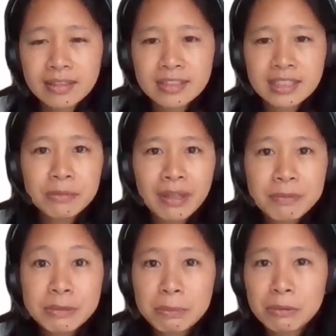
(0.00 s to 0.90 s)

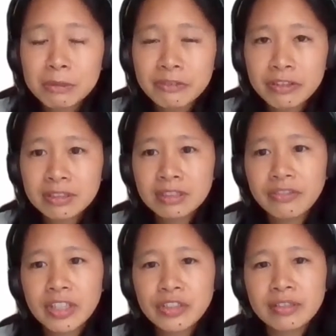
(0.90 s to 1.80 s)
Sometimes people refer to
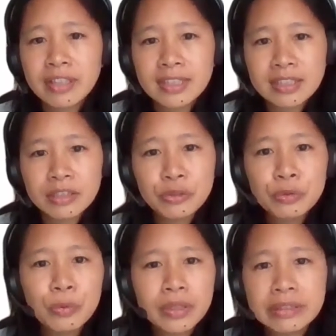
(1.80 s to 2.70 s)
innovation as a
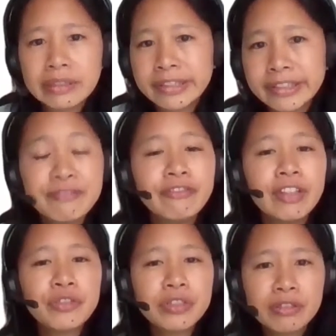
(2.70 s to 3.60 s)
new
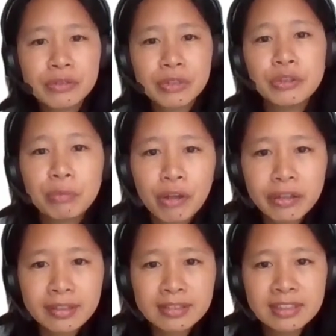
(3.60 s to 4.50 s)
invention or a new
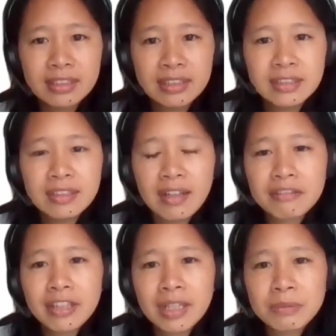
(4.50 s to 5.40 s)
product.
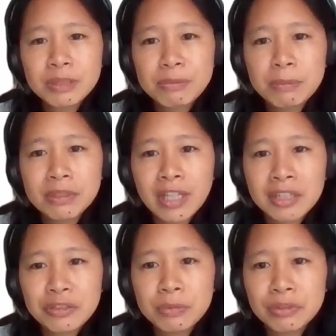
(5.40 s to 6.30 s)
Other times people
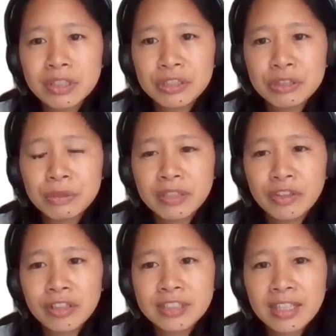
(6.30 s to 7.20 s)
attribute it to a
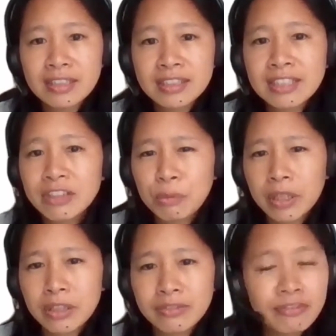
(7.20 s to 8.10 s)
non-scientific
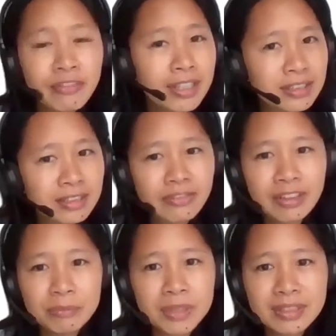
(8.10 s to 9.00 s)
way of advancing
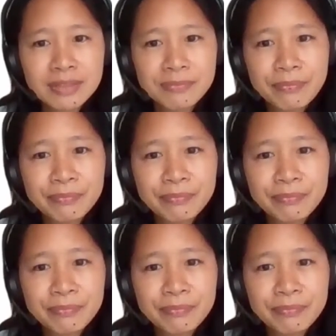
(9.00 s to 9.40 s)
developments.